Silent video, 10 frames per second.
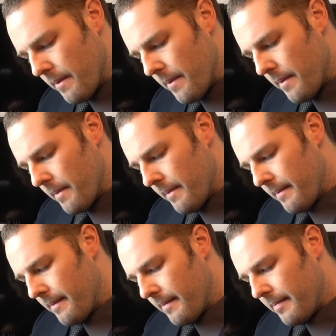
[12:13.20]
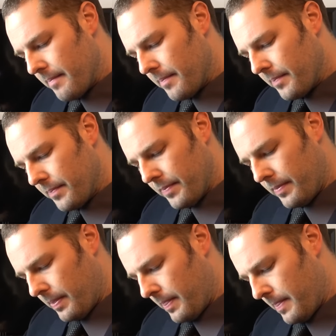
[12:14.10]

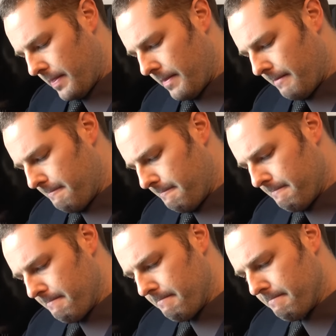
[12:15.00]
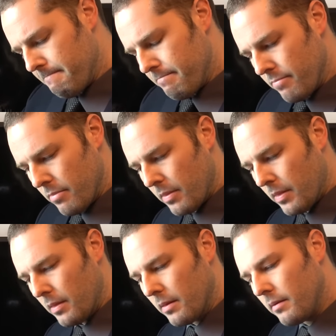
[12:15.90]

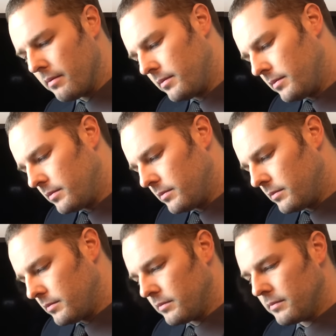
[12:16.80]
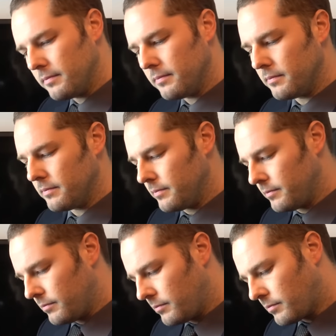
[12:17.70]

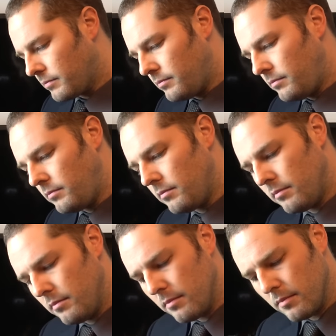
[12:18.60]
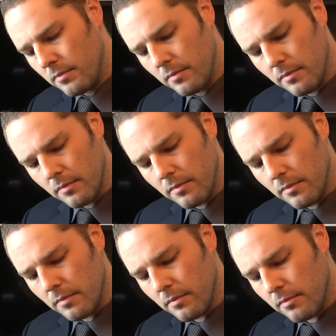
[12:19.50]

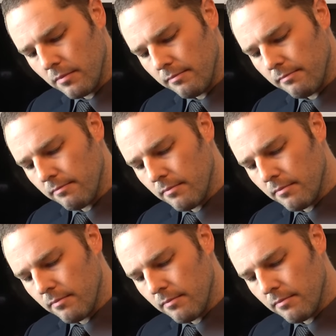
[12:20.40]
(no one is talking)